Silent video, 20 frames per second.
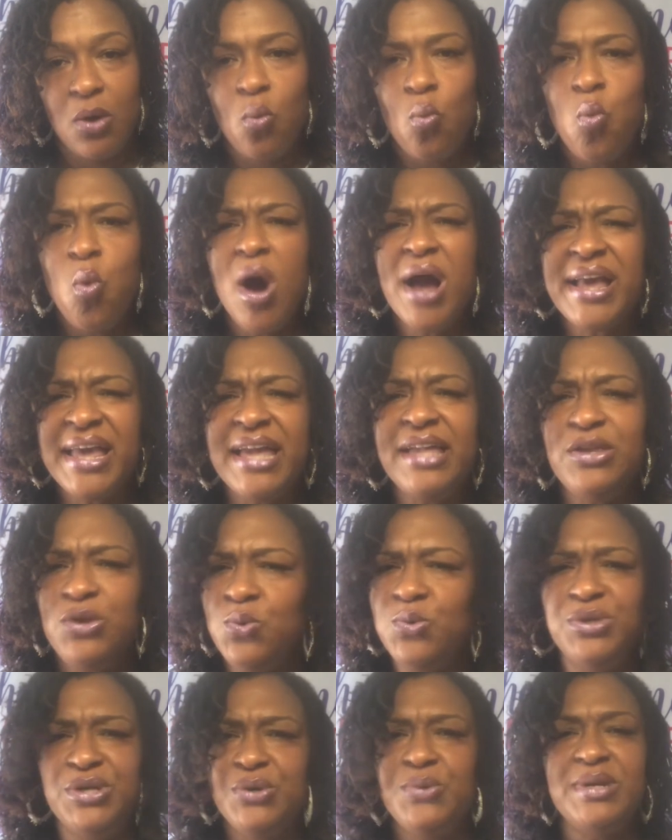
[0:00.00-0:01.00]
What can
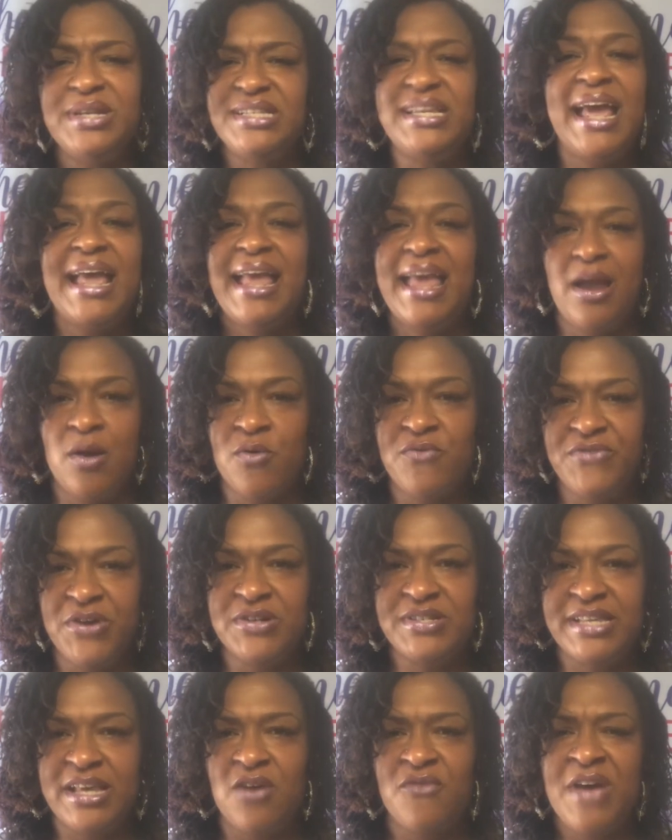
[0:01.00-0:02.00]
you do to take care of
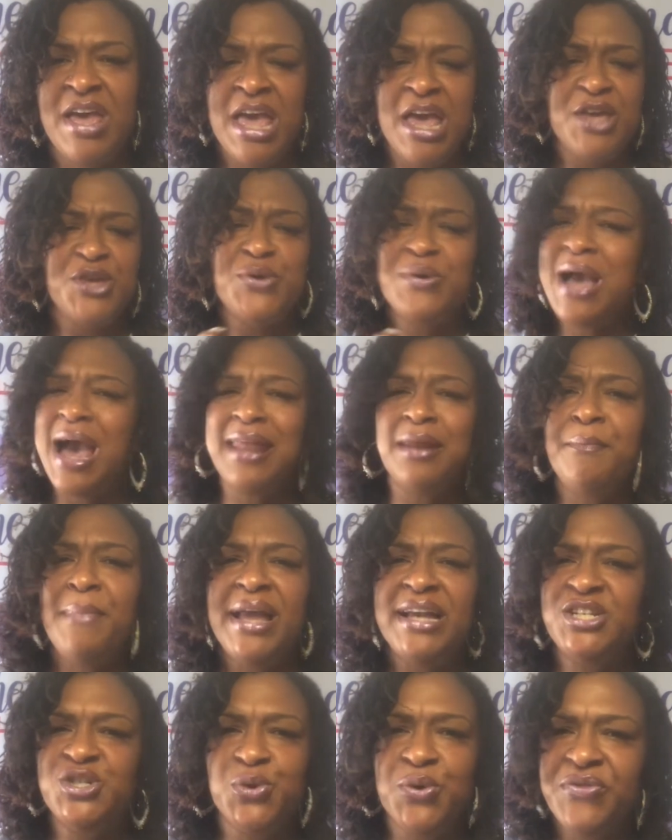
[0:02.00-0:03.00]
yourself? You got to
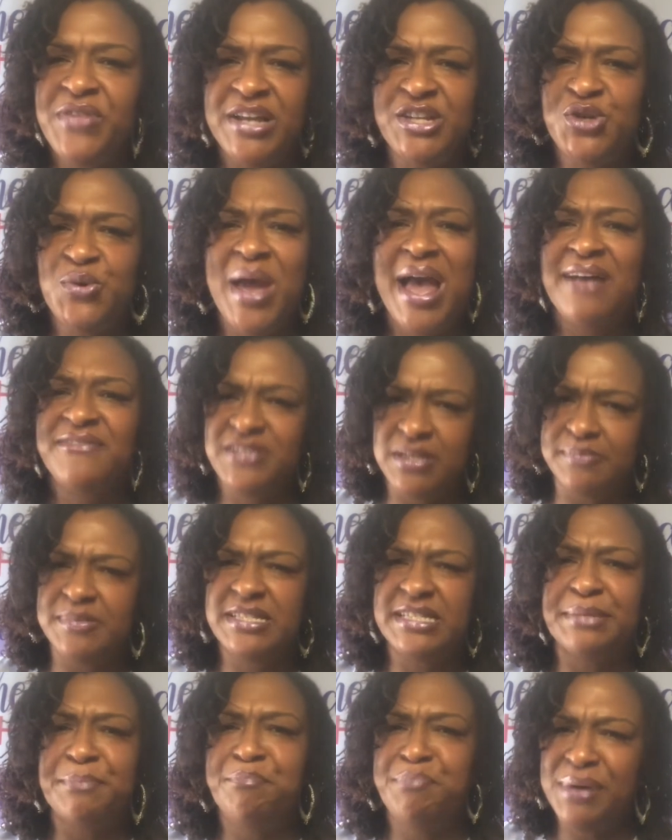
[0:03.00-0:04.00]
make sure that you have some
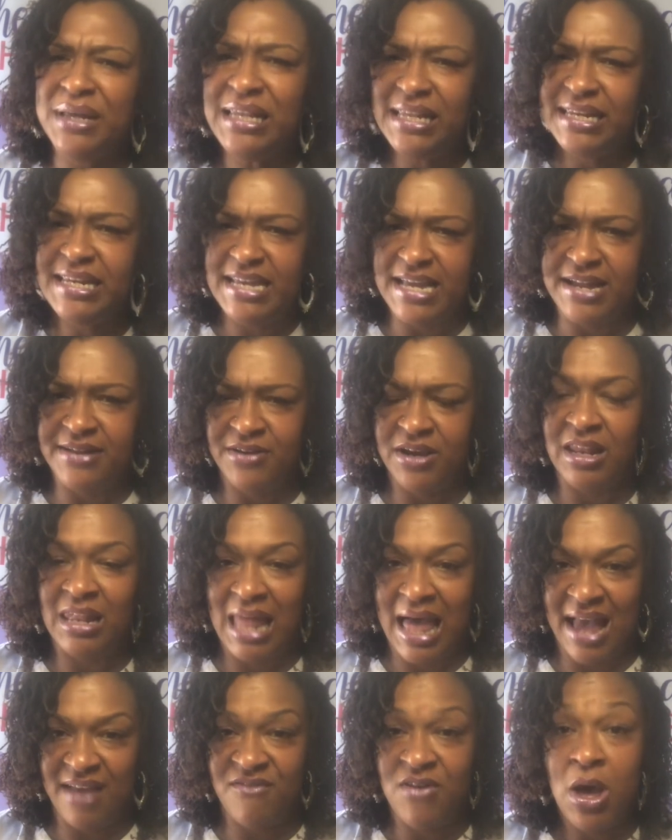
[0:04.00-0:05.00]
stability in your
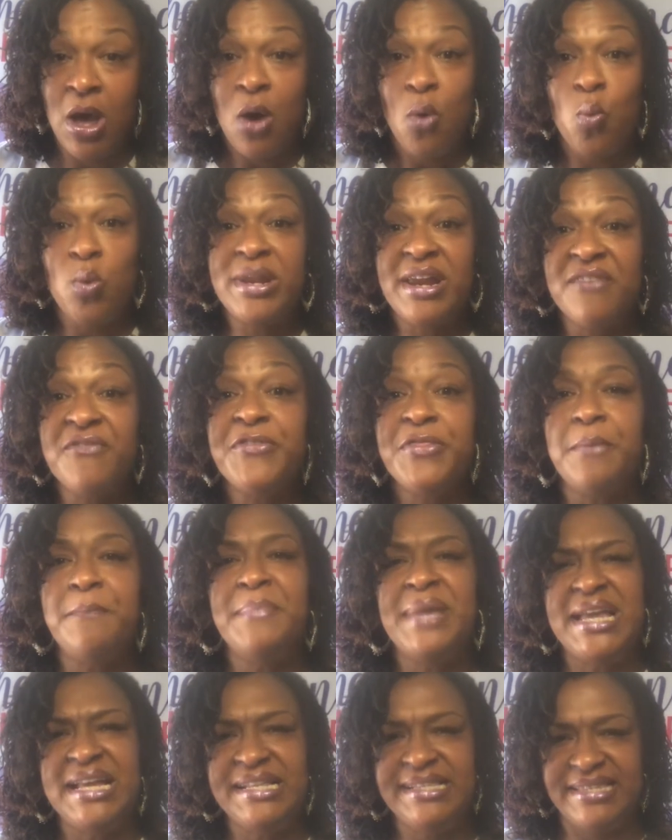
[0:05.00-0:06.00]
life, whatever the
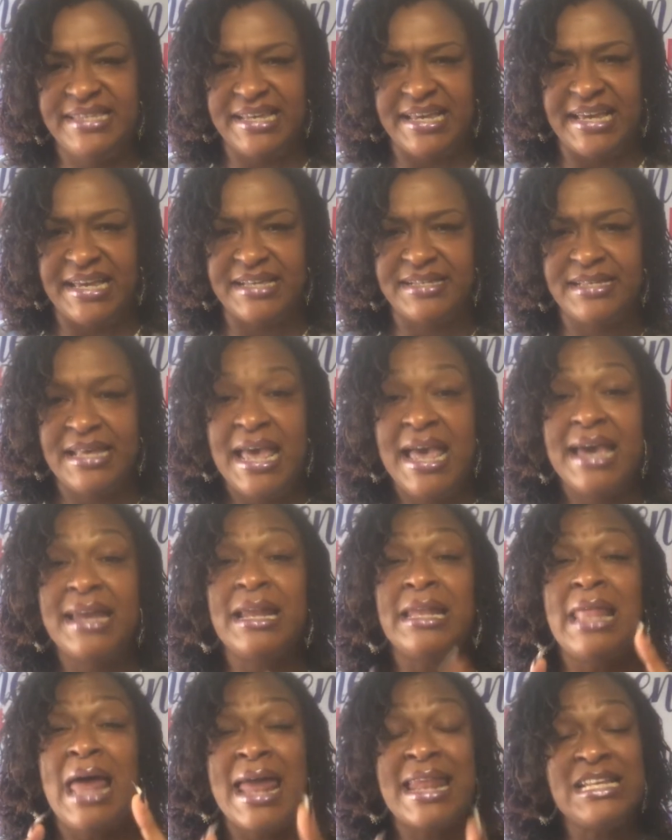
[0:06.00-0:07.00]
means is.
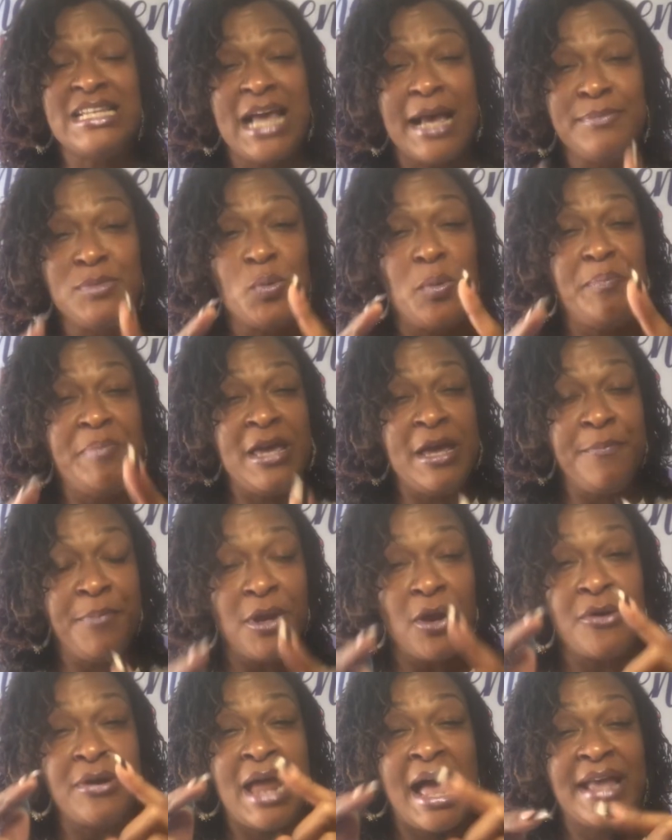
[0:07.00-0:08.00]
And a lot of times when
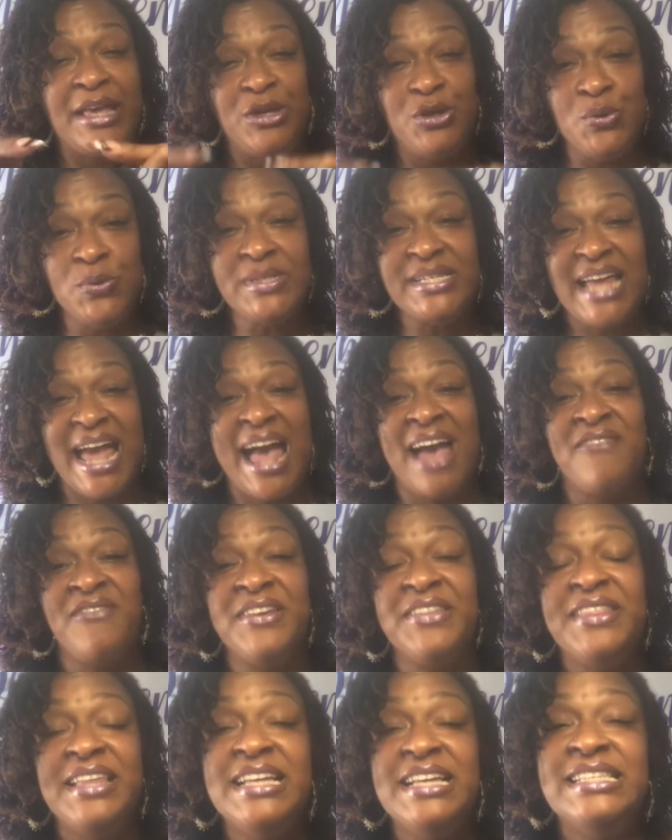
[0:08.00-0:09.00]
people are not used to
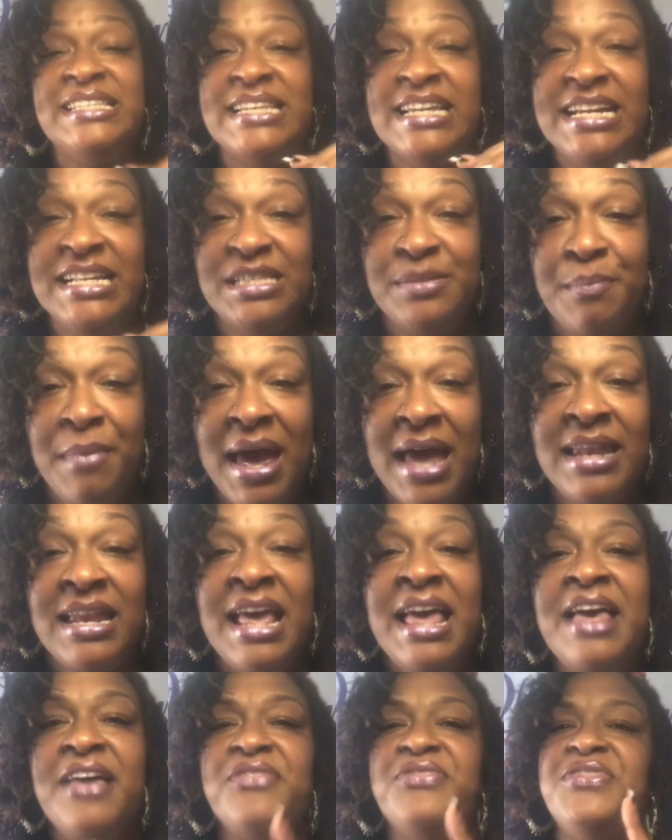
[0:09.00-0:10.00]
having these needs met,
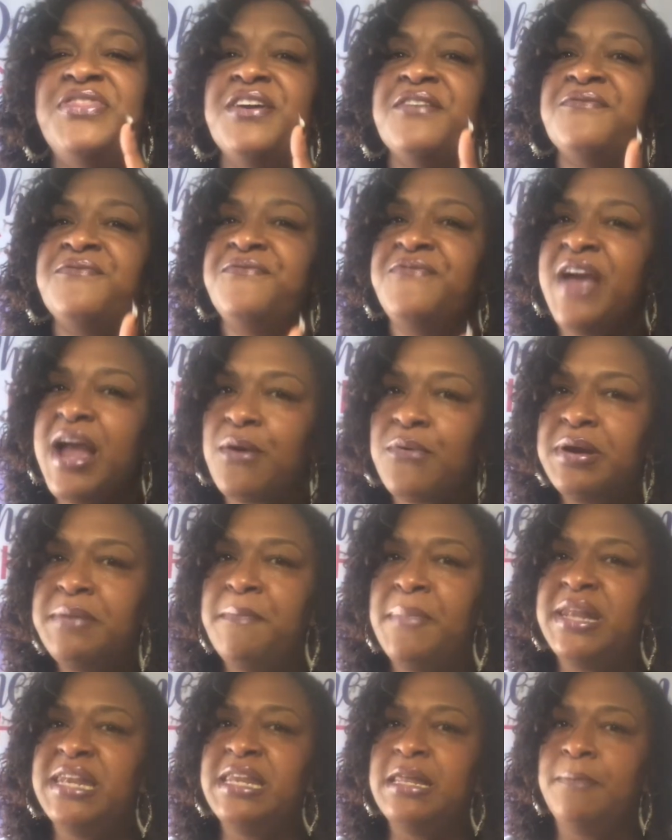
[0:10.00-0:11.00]
they're very
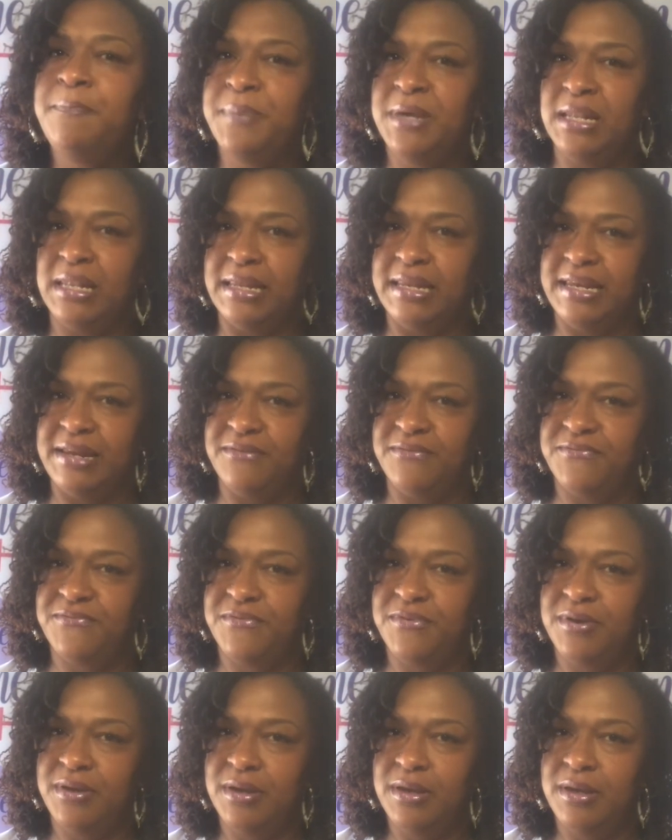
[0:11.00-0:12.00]
manipulative.